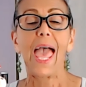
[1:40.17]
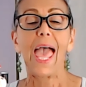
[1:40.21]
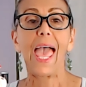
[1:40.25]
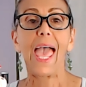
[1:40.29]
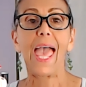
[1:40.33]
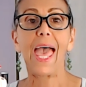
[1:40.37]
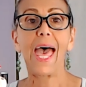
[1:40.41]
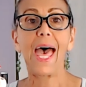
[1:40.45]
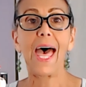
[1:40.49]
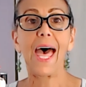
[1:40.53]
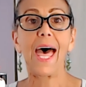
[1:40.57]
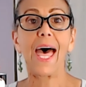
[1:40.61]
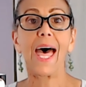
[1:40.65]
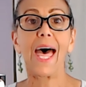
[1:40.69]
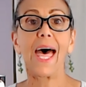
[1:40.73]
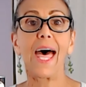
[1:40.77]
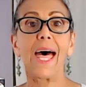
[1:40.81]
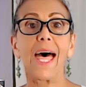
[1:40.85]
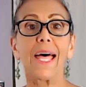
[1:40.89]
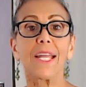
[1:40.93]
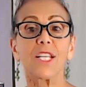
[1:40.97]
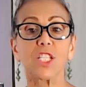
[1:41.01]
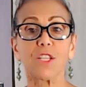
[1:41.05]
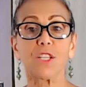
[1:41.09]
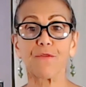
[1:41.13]

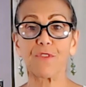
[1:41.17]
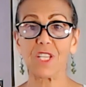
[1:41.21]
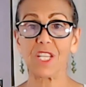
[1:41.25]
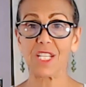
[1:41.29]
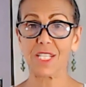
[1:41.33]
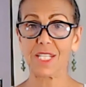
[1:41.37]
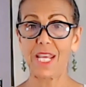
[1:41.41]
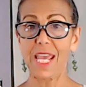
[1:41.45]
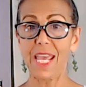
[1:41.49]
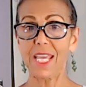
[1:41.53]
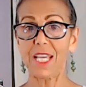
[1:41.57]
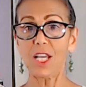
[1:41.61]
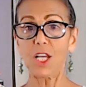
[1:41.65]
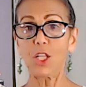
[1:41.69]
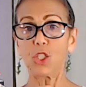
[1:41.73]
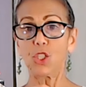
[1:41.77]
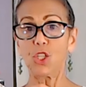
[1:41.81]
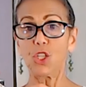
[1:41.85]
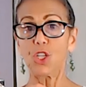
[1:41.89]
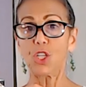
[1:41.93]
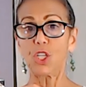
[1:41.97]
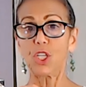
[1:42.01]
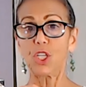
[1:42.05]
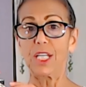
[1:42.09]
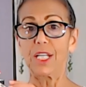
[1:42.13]
And if you take a
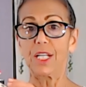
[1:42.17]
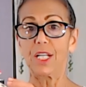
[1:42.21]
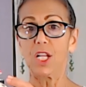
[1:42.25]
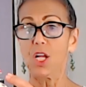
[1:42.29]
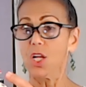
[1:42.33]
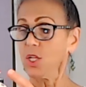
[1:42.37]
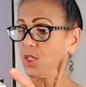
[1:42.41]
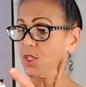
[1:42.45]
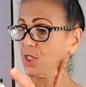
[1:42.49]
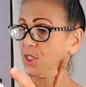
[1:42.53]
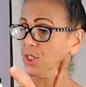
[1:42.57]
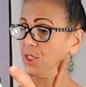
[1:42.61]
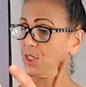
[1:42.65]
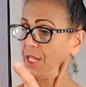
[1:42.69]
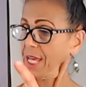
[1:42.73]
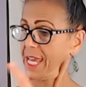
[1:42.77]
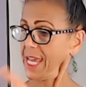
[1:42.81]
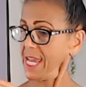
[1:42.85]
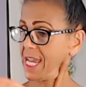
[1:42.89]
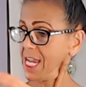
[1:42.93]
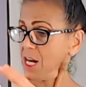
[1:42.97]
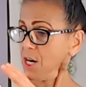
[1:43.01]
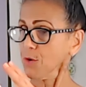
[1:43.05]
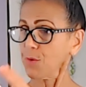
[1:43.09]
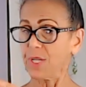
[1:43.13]
look at Uncle
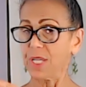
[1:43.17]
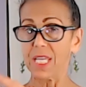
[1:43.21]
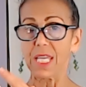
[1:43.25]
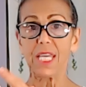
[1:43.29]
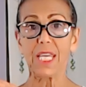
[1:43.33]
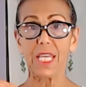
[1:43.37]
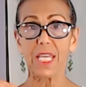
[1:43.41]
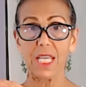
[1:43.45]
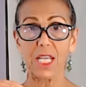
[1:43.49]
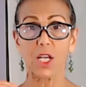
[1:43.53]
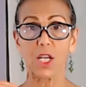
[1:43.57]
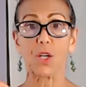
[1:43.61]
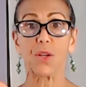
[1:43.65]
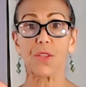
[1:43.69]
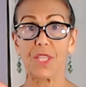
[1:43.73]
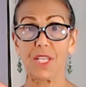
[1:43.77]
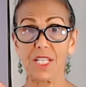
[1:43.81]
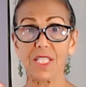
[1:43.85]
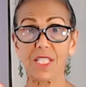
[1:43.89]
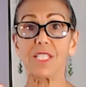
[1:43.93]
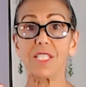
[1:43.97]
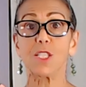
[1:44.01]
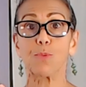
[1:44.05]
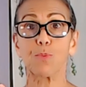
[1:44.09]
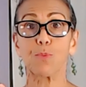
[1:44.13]
Harry here,
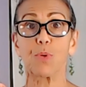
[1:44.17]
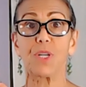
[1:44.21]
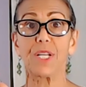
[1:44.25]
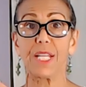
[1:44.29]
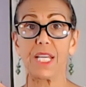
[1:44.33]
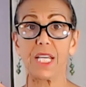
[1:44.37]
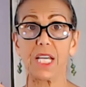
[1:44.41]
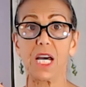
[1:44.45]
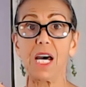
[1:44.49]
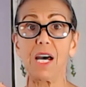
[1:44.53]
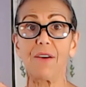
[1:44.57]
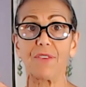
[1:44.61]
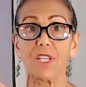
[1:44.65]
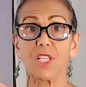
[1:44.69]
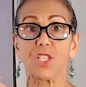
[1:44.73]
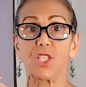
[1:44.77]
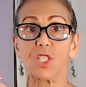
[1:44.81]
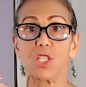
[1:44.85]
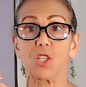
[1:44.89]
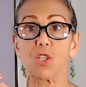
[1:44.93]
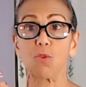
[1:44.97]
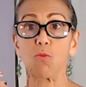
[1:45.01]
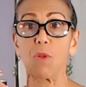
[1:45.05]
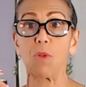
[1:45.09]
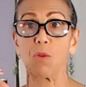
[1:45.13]
this is pretty
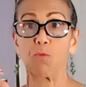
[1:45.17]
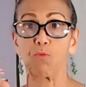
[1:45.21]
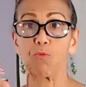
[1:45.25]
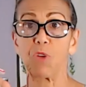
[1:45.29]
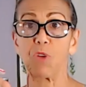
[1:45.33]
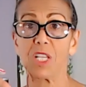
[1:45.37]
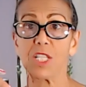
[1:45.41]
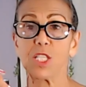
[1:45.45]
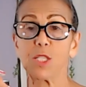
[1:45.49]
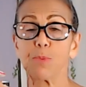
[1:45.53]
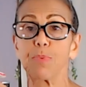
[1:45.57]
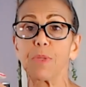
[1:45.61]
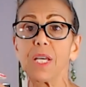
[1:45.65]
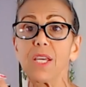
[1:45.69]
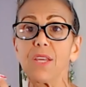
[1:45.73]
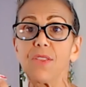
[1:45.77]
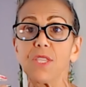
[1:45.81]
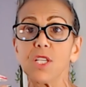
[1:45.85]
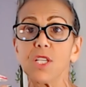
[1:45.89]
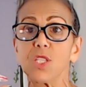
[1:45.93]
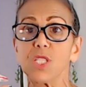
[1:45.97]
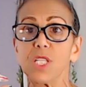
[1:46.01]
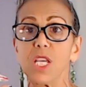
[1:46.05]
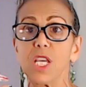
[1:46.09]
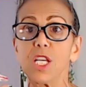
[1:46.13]
obvious. I'll explain
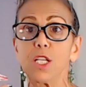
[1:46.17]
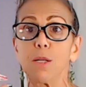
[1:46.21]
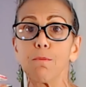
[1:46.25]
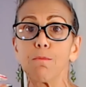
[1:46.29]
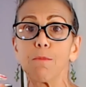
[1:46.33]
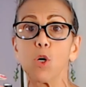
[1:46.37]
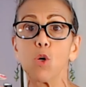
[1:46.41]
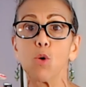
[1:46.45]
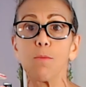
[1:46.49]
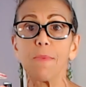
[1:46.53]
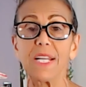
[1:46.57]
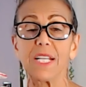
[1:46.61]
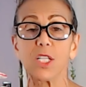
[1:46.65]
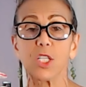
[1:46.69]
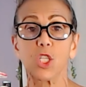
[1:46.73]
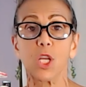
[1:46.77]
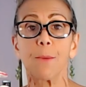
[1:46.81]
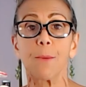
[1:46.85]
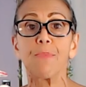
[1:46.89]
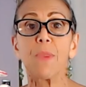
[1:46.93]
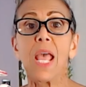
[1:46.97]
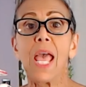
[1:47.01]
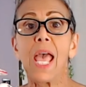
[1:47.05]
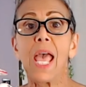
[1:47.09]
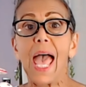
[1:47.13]
this in a moment.
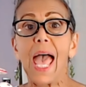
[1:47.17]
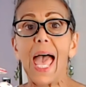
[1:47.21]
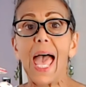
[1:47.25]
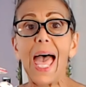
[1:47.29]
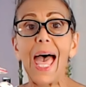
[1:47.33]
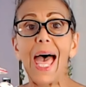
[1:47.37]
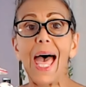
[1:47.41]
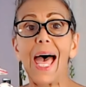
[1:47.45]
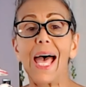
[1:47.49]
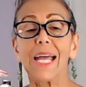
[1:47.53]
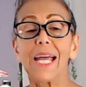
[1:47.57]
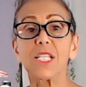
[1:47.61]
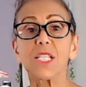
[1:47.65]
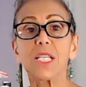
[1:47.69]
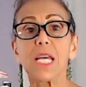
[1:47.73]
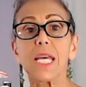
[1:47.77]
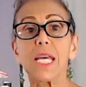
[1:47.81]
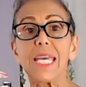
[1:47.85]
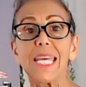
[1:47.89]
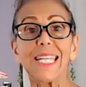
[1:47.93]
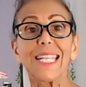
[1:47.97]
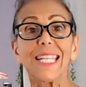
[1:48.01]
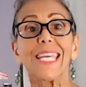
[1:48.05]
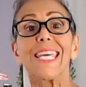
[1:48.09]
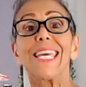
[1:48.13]
And
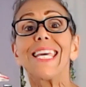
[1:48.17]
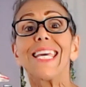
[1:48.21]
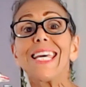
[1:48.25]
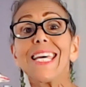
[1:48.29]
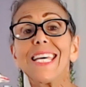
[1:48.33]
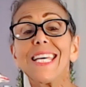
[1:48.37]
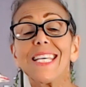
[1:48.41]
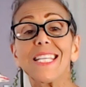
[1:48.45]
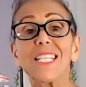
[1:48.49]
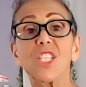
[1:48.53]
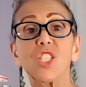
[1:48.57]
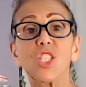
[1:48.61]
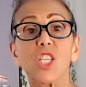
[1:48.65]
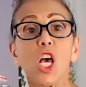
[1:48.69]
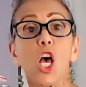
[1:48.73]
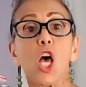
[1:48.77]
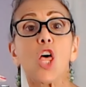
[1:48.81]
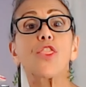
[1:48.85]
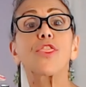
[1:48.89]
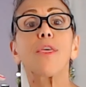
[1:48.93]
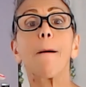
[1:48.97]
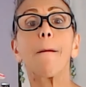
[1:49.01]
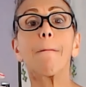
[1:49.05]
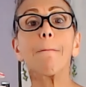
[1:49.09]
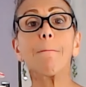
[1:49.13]
it is
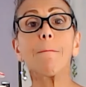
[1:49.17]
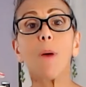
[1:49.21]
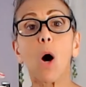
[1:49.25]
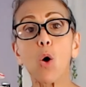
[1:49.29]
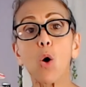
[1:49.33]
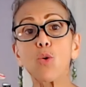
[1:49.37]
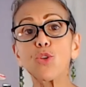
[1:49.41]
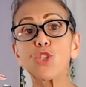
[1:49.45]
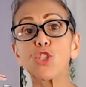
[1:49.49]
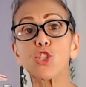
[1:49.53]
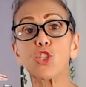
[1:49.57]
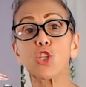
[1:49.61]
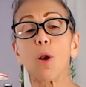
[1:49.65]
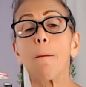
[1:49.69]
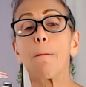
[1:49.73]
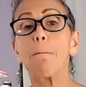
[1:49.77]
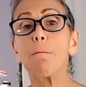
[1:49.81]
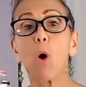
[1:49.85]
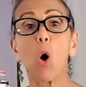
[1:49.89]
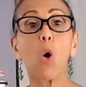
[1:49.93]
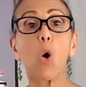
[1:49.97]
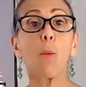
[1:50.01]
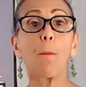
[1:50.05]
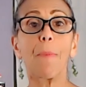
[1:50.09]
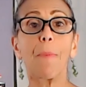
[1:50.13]
the most
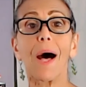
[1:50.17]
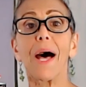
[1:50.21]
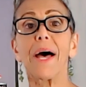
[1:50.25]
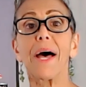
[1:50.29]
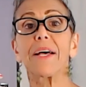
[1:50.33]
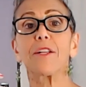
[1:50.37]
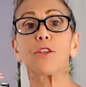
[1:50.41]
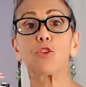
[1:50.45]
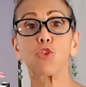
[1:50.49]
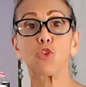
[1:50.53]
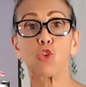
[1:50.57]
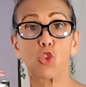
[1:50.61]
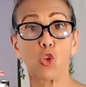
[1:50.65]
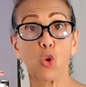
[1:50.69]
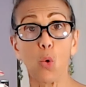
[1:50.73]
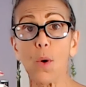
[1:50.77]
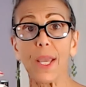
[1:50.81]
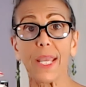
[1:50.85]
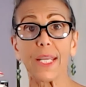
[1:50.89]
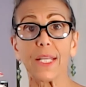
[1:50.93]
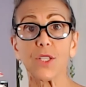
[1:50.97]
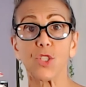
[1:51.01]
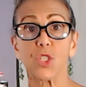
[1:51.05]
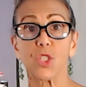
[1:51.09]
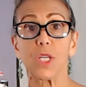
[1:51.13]
mobile
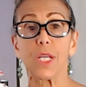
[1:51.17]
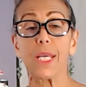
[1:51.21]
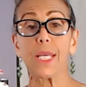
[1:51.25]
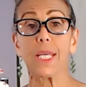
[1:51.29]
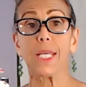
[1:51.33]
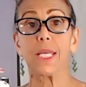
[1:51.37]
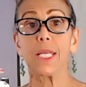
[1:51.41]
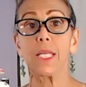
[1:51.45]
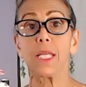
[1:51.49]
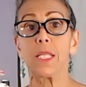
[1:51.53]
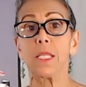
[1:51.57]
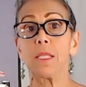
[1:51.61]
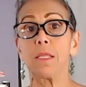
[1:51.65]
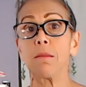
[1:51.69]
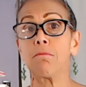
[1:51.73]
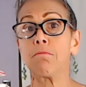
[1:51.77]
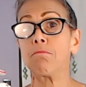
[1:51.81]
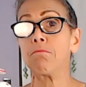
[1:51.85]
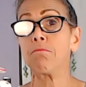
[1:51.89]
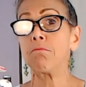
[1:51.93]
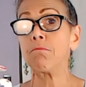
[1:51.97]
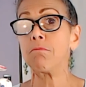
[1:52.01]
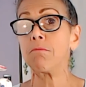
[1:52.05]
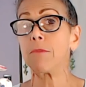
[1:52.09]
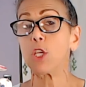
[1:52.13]
joint
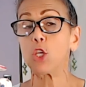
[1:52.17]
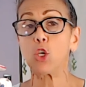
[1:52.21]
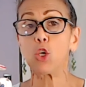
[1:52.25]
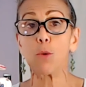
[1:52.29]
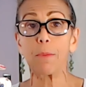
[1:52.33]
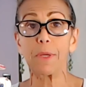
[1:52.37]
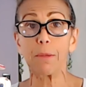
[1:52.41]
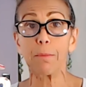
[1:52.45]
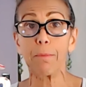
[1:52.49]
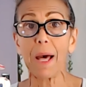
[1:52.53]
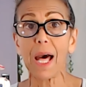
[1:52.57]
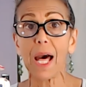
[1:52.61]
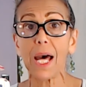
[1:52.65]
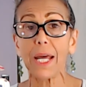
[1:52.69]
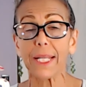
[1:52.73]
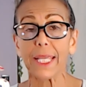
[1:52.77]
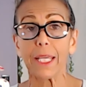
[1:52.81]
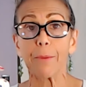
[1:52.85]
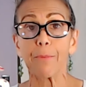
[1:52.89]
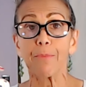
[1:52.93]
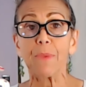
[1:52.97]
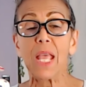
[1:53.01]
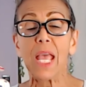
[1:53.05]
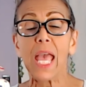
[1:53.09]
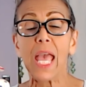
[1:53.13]
in the human
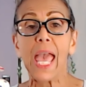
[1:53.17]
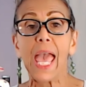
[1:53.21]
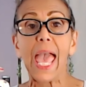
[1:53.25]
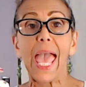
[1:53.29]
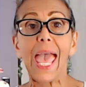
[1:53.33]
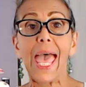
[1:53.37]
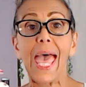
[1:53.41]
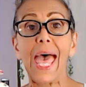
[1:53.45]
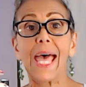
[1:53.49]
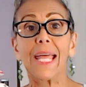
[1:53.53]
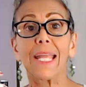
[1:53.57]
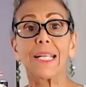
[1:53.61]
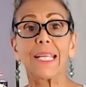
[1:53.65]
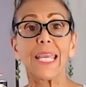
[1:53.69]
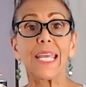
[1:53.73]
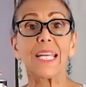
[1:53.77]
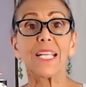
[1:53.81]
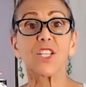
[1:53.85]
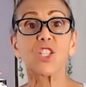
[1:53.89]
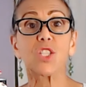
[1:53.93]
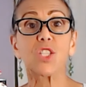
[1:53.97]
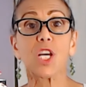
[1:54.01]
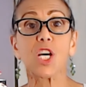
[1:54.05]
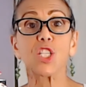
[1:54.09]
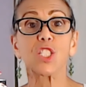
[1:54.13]
body. And
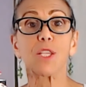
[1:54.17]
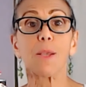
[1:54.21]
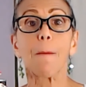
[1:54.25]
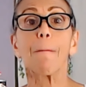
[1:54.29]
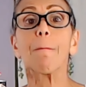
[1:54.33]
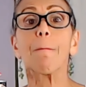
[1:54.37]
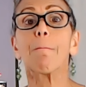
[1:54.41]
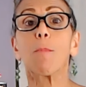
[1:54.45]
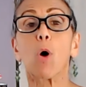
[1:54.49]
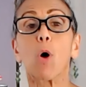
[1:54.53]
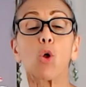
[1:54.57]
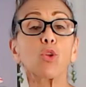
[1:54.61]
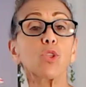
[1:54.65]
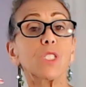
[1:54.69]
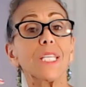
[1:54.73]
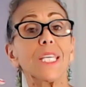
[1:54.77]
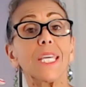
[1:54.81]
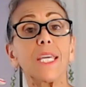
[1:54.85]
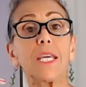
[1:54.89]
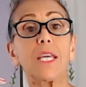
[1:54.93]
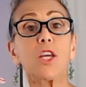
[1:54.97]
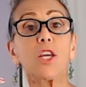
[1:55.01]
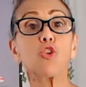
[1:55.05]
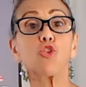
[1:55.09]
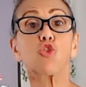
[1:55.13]
it does
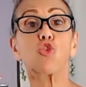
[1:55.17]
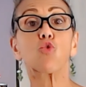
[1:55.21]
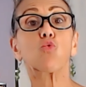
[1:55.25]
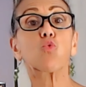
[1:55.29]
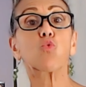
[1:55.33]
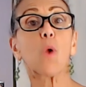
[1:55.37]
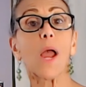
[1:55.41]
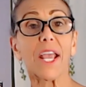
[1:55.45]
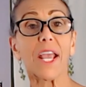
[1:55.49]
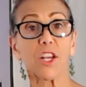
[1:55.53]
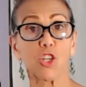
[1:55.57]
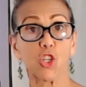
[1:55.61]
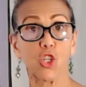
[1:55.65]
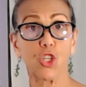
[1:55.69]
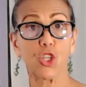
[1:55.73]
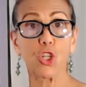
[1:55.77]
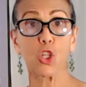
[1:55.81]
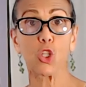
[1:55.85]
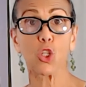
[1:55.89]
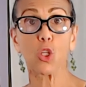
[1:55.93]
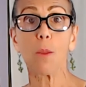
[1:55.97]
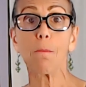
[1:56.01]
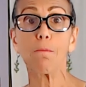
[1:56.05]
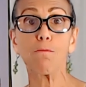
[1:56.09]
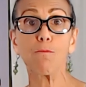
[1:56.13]

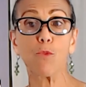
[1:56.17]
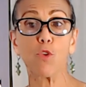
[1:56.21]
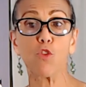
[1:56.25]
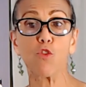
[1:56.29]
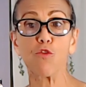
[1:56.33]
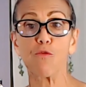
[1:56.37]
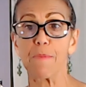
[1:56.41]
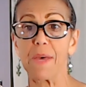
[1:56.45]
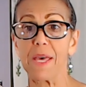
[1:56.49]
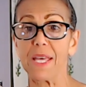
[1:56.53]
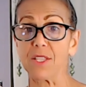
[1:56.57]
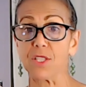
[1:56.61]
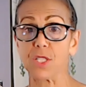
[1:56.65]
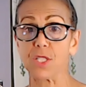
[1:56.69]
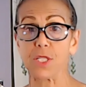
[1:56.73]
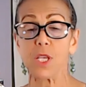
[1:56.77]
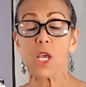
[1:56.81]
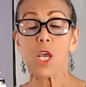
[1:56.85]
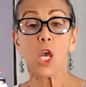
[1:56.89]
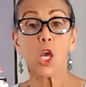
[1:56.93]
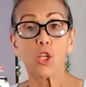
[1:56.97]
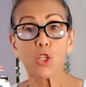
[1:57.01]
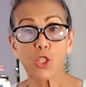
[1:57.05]
multi-directional movements.